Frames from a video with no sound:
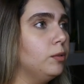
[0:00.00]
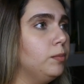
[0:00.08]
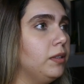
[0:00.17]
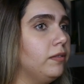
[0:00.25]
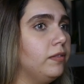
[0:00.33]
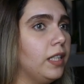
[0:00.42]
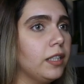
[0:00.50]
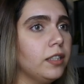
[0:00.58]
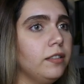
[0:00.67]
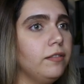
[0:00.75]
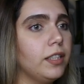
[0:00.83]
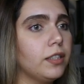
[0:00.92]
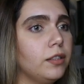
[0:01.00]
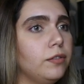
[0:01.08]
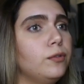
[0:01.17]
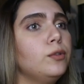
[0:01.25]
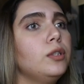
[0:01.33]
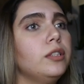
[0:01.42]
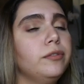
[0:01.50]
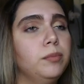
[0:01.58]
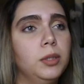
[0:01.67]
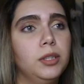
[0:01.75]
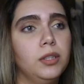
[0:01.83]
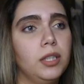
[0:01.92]
would be very, very fool of
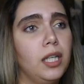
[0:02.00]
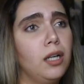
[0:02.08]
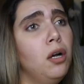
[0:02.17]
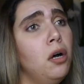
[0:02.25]
me to get it.